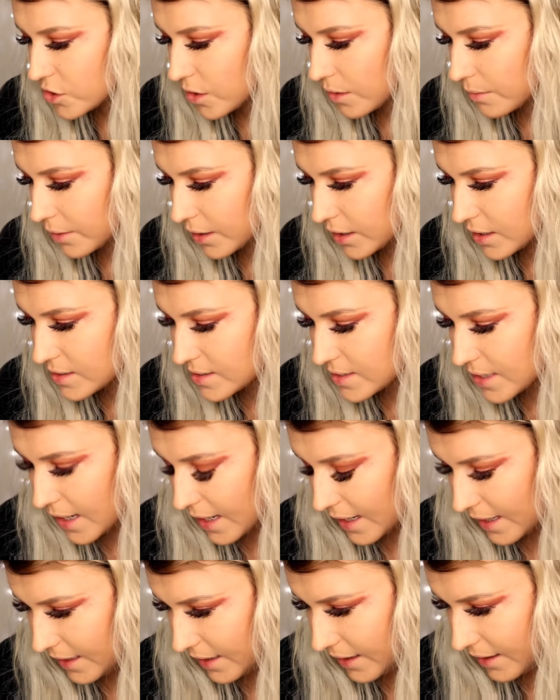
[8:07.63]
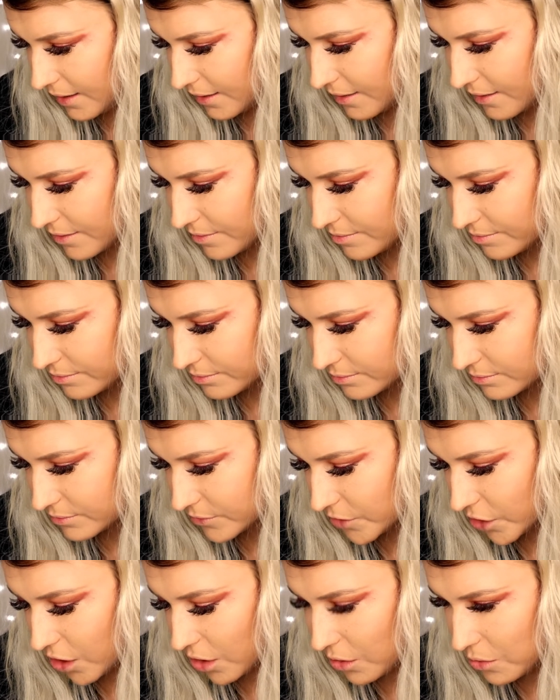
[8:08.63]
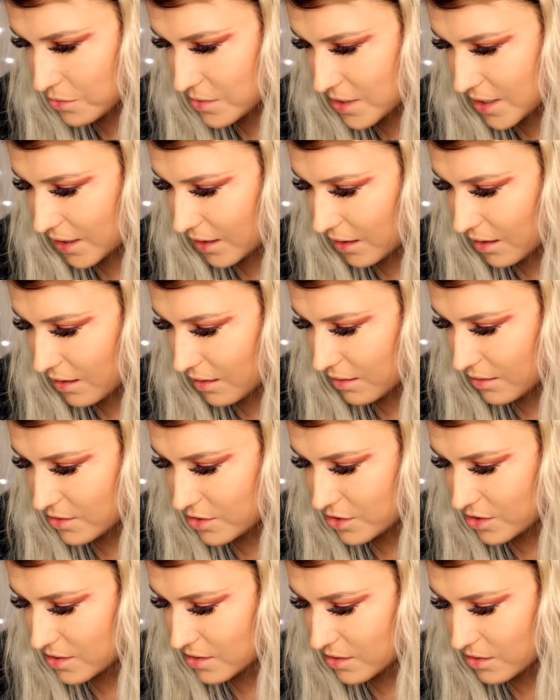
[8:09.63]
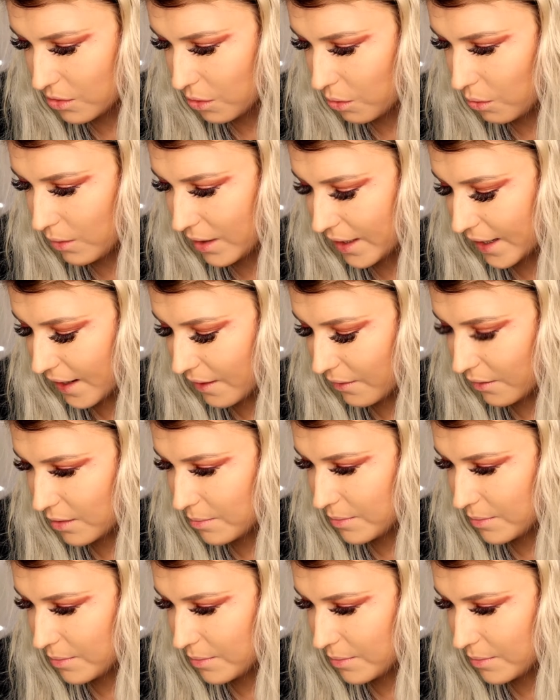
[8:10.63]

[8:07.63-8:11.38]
I'm gonna take Gold Digger. It's just calling out at